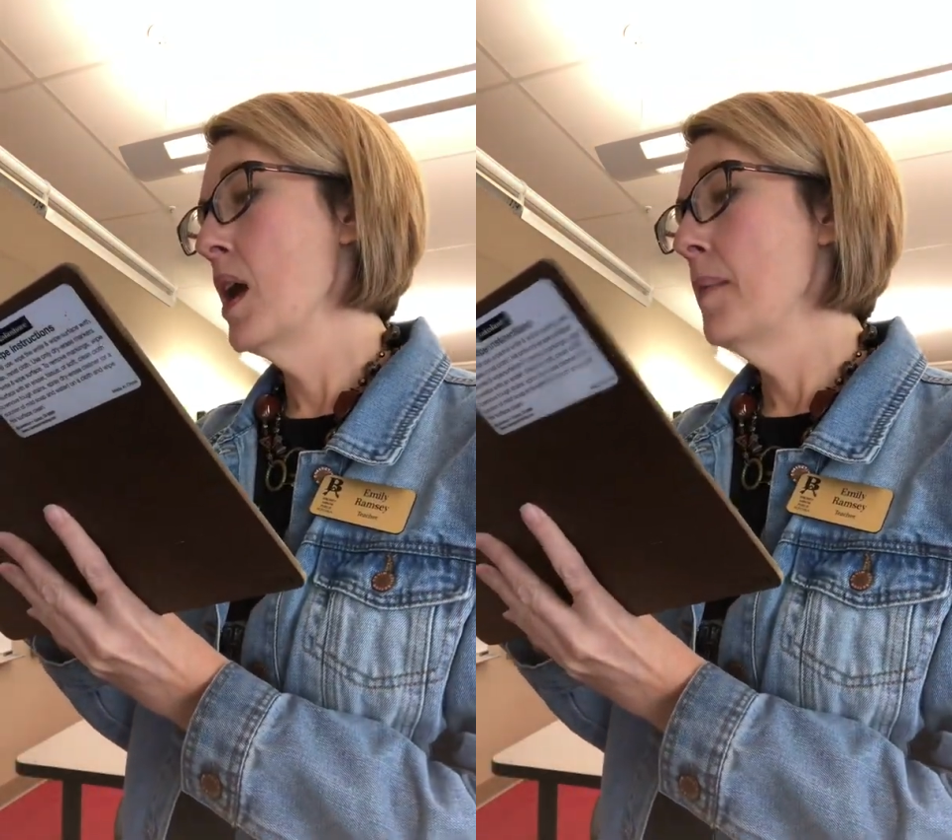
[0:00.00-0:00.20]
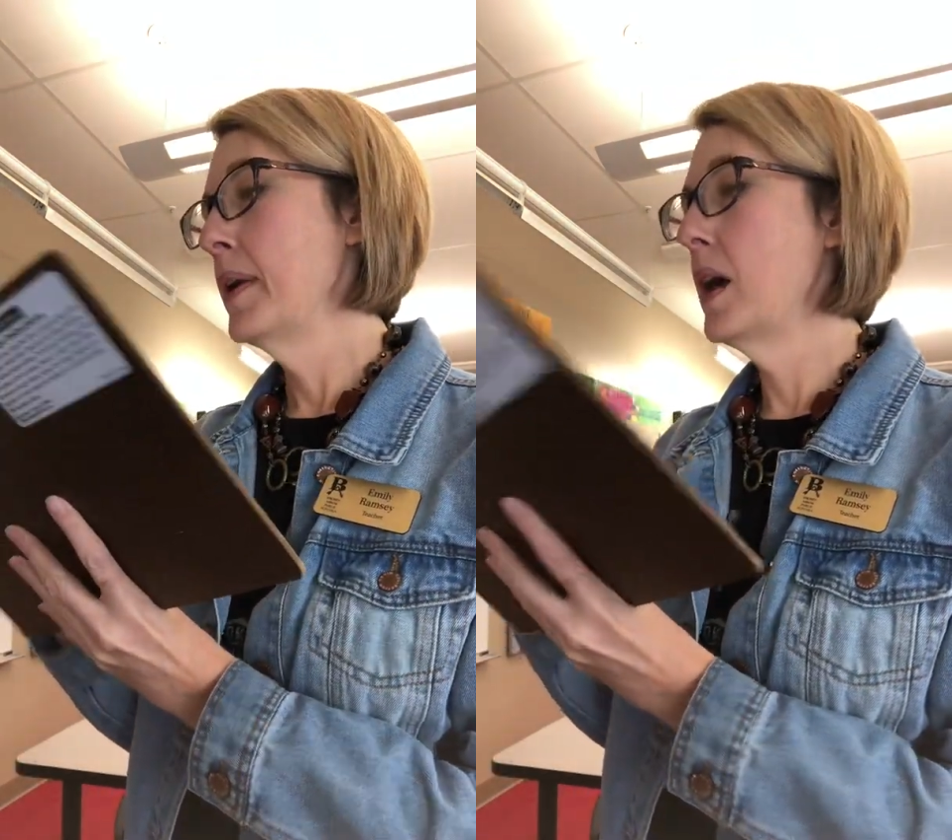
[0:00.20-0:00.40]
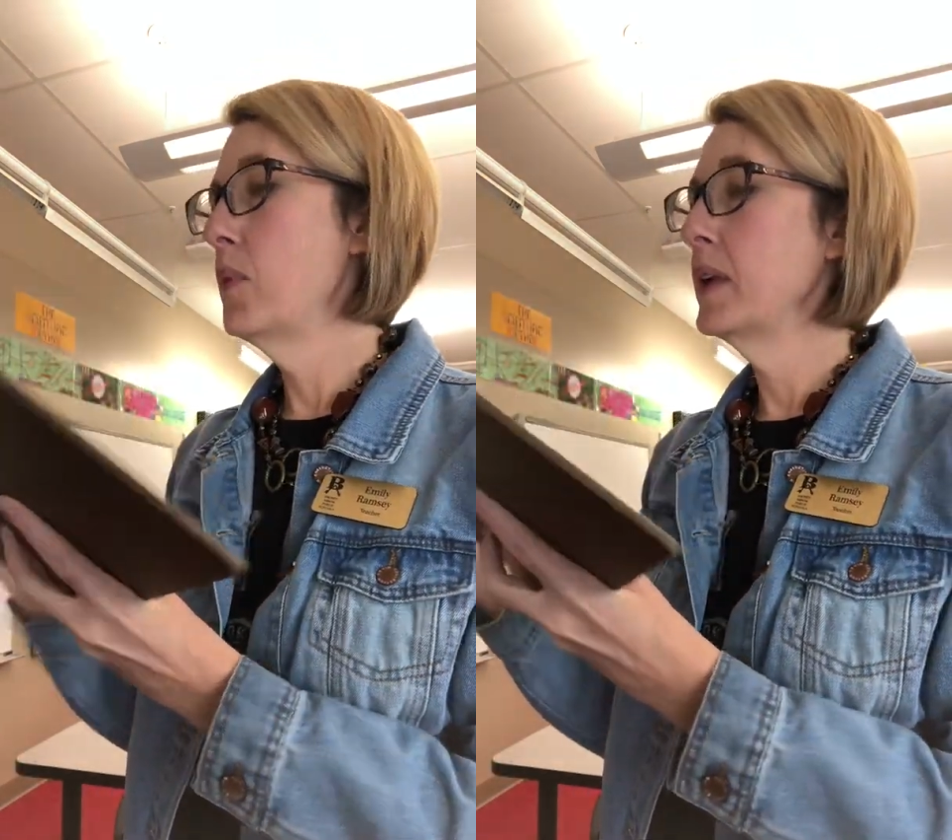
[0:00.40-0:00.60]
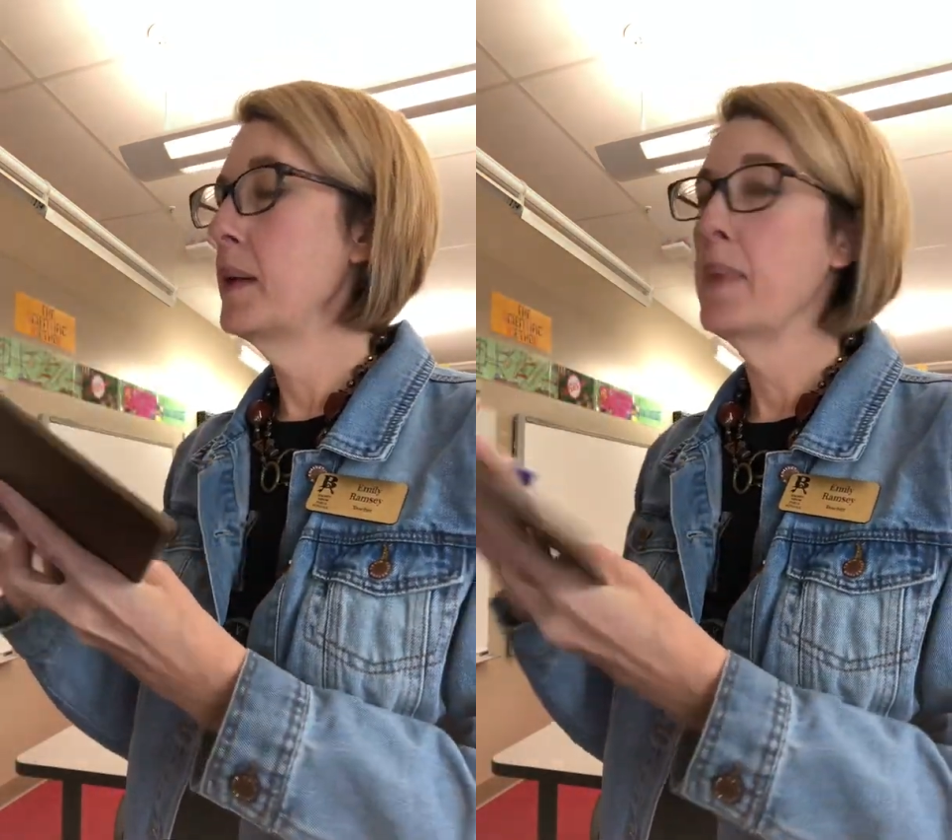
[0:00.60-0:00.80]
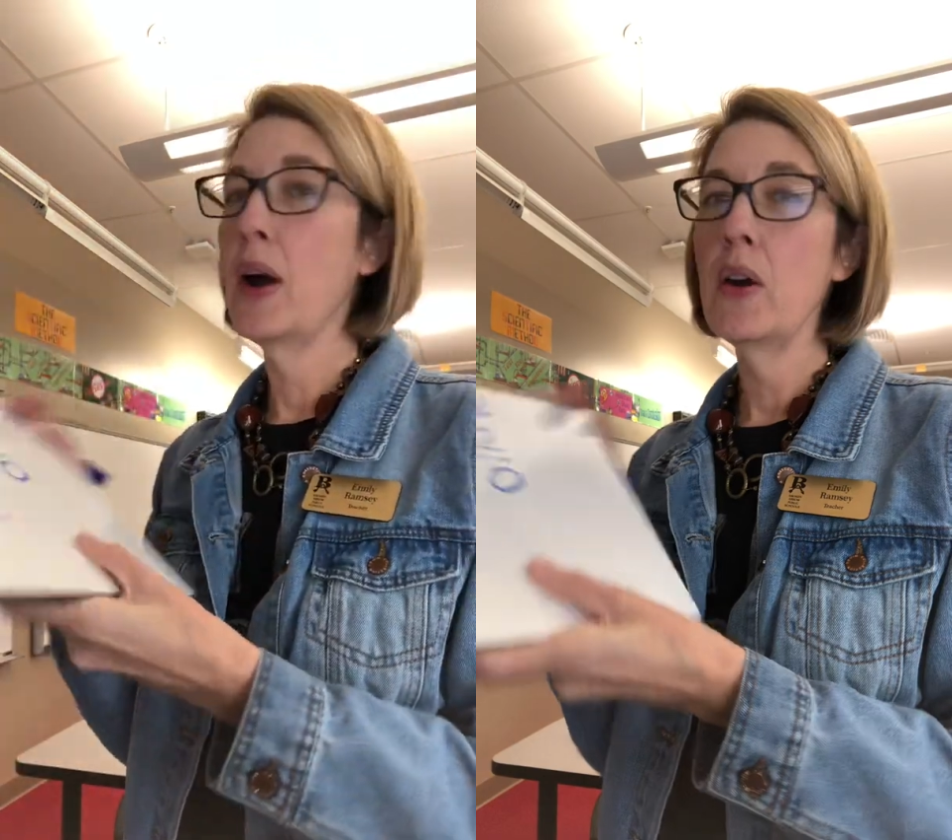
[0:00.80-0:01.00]
But when
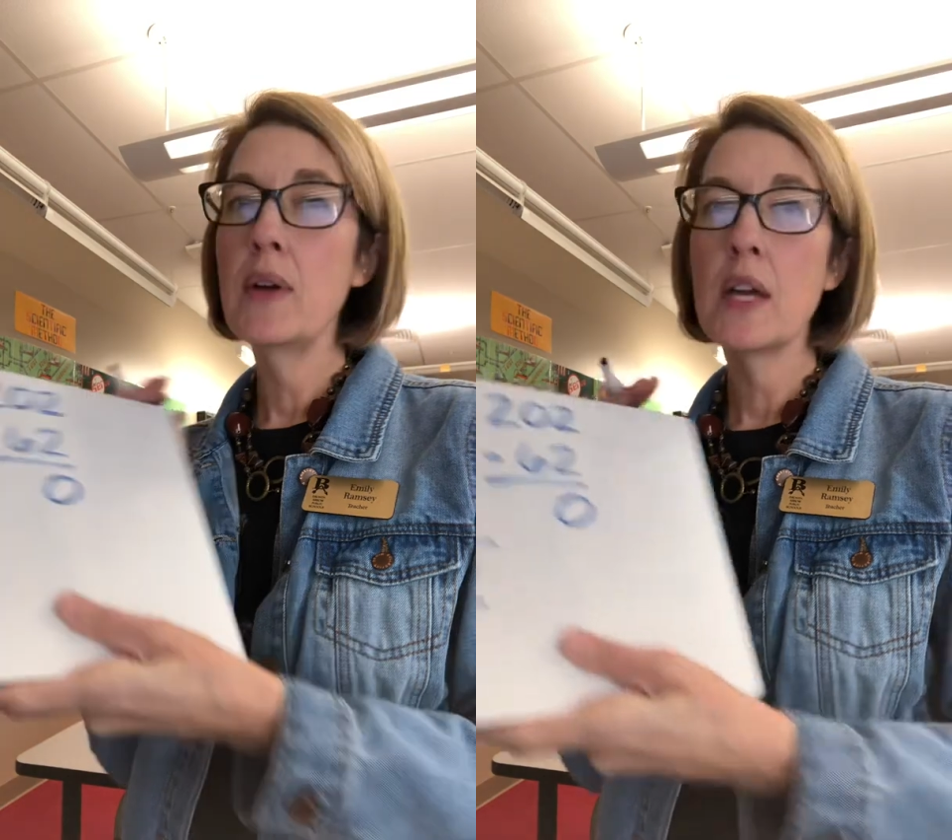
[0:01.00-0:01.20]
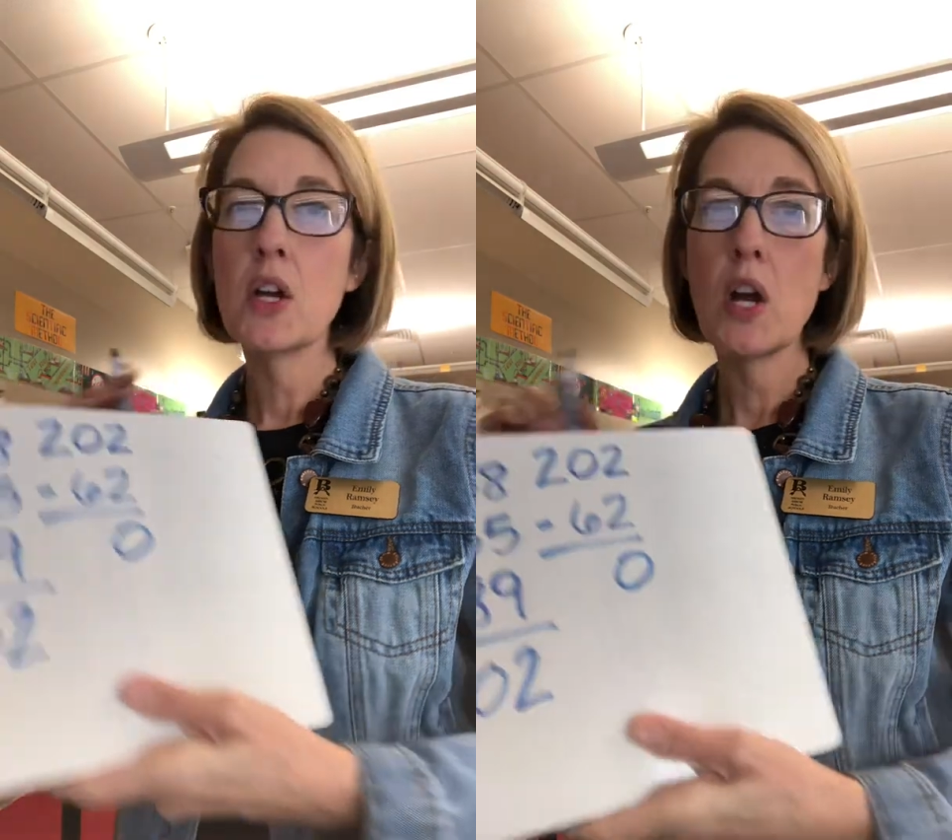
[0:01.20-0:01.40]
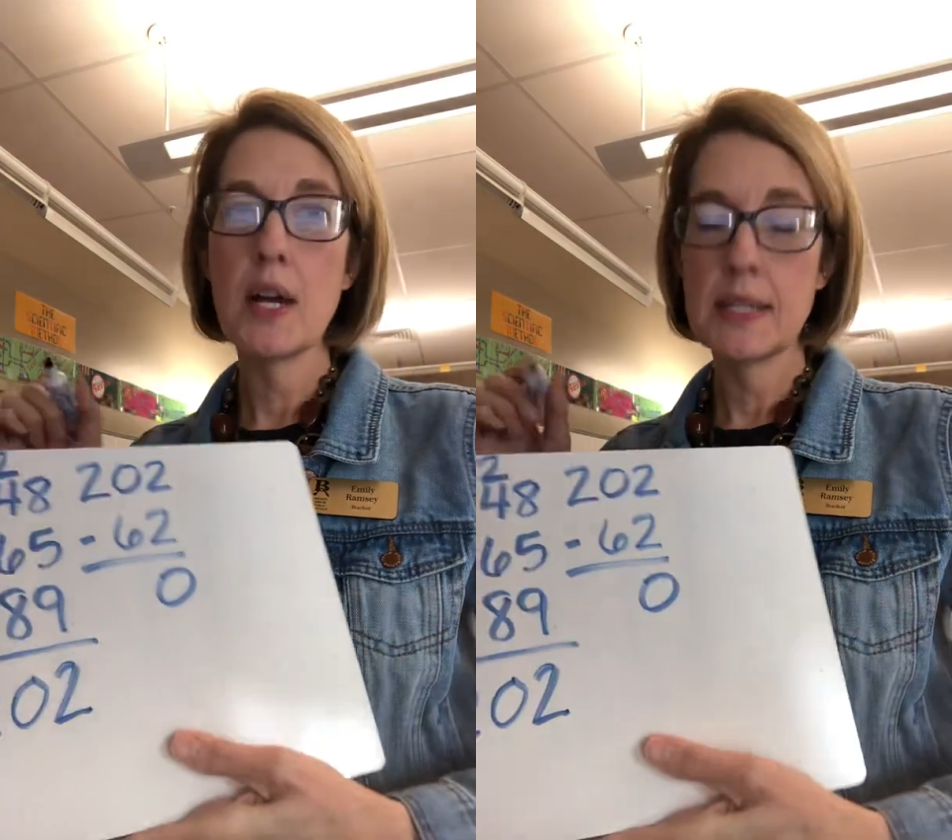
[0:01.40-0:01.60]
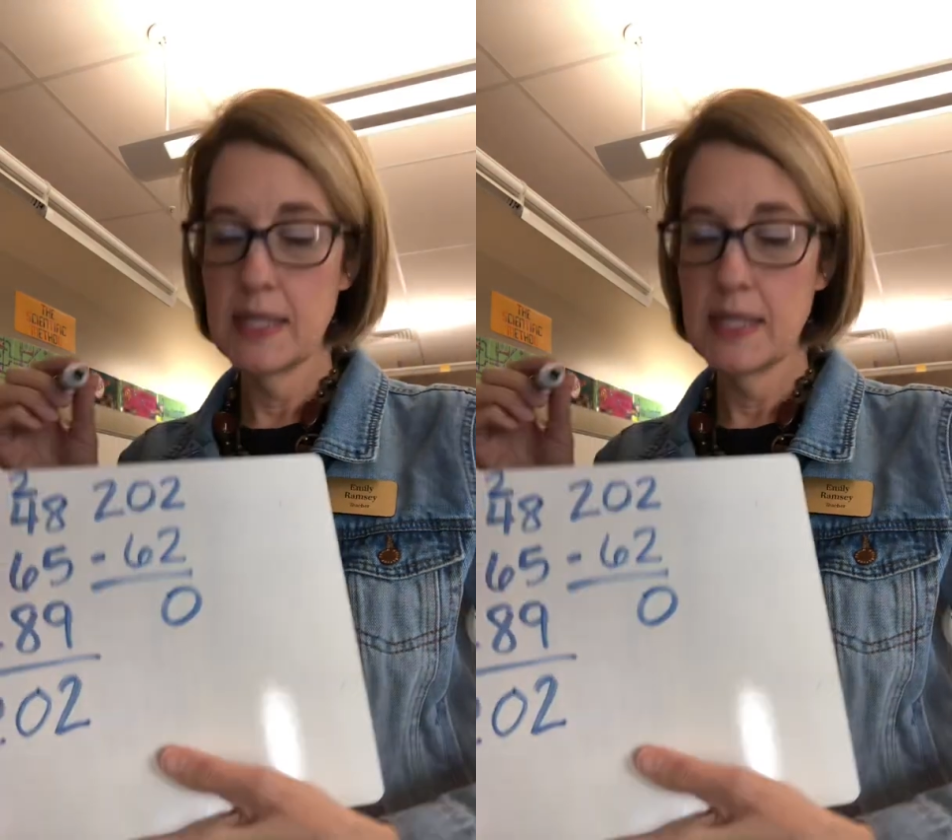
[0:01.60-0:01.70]
I'm borrowing across